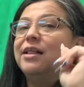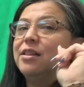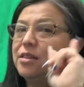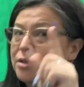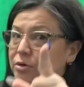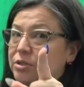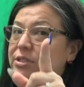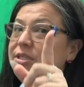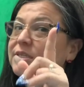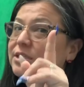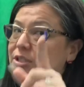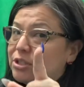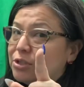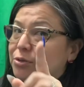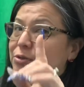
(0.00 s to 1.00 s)
Losing a
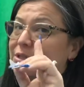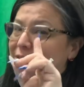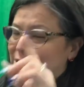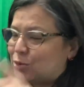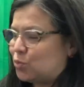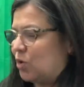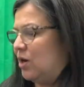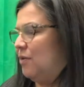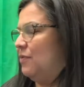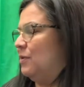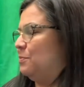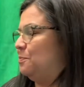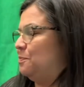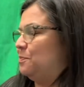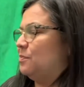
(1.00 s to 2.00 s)
tooth is one of
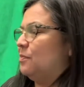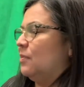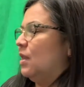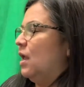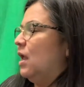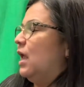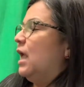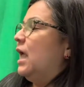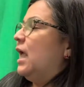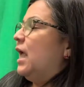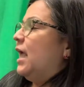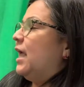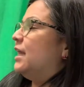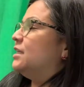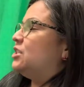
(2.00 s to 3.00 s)
them.
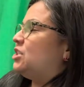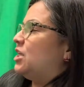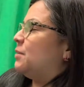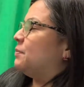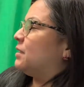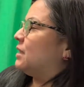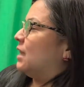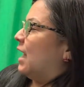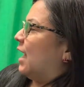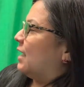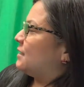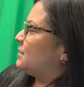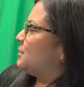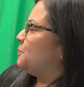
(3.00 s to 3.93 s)
In gym class,